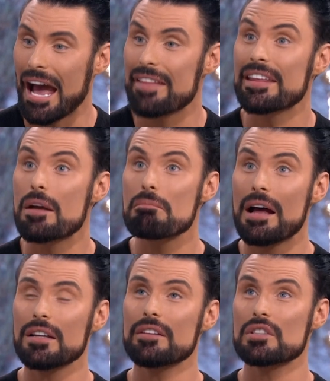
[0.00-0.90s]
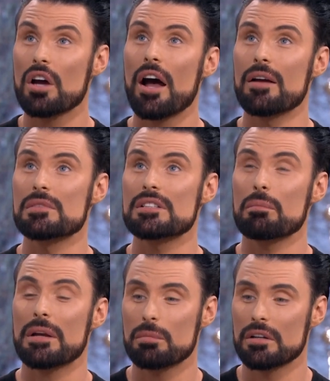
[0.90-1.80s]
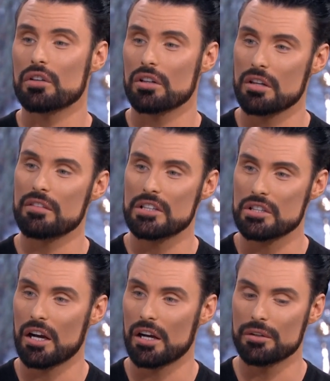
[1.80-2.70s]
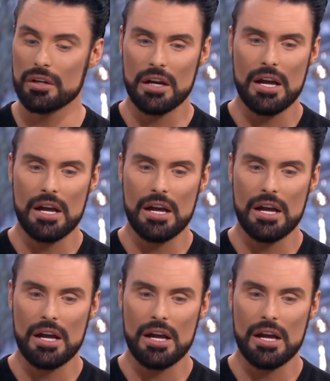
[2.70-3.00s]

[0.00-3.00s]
Yeah. And the amount of times that people have gone on this show,